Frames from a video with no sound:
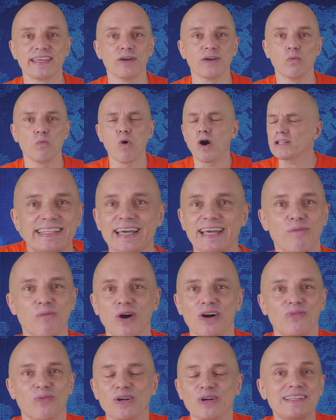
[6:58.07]

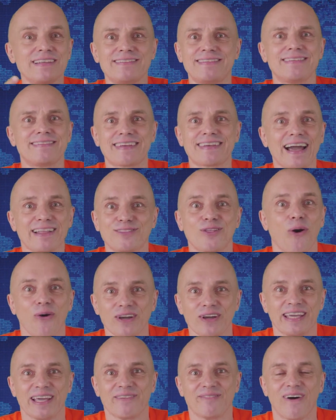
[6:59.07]
What is this guy
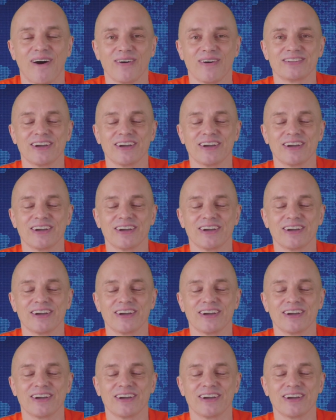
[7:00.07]
talking about?